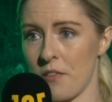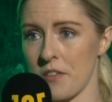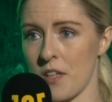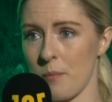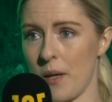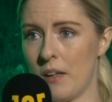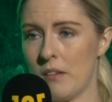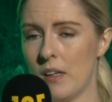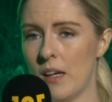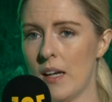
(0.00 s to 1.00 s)
first
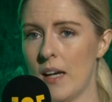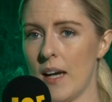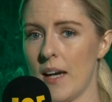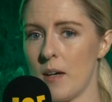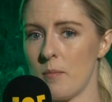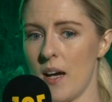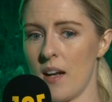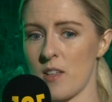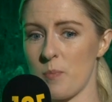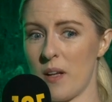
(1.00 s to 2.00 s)
campaign. Um,
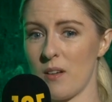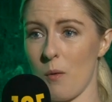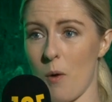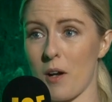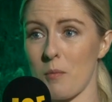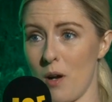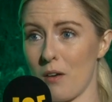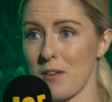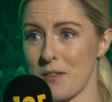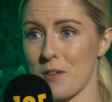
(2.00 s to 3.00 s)
and it's been a work in
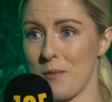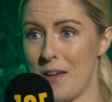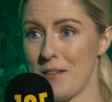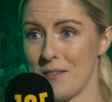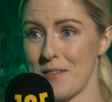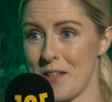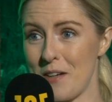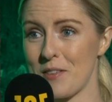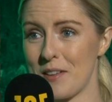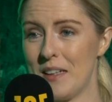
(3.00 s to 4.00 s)
progress for me, yeah.
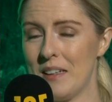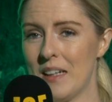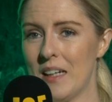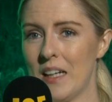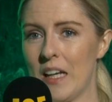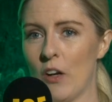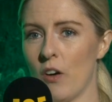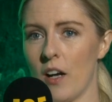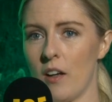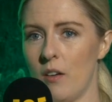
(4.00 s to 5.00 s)
definitely. You know,
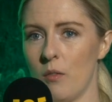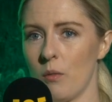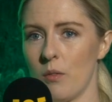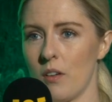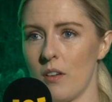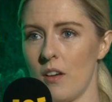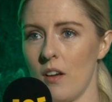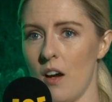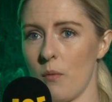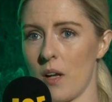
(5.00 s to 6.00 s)
I
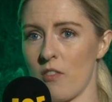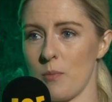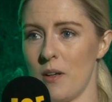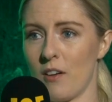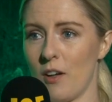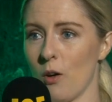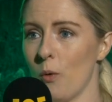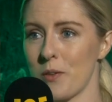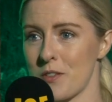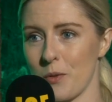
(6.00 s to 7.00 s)
I would have to be nearly
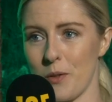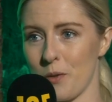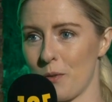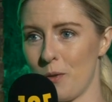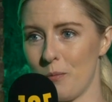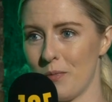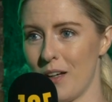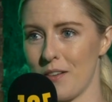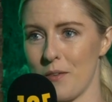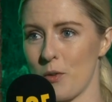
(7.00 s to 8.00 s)
coaxed to go into a room
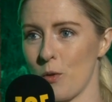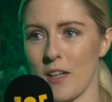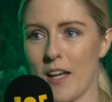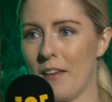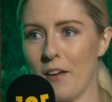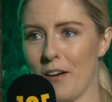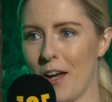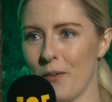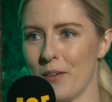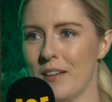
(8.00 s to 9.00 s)
and right. told to get in there
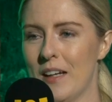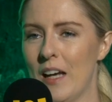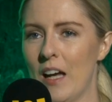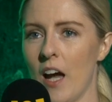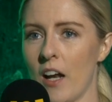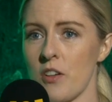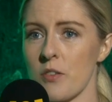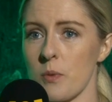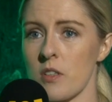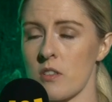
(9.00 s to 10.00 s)
now, and okay. and I
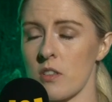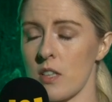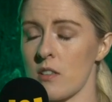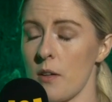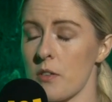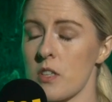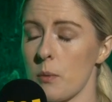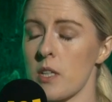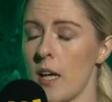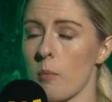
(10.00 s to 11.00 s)
just would just to, I just
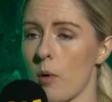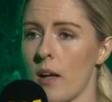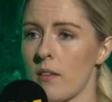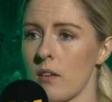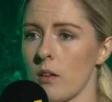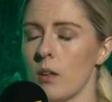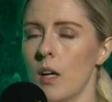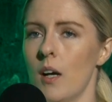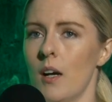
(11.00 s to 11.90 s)
would take a breath and go, yeah.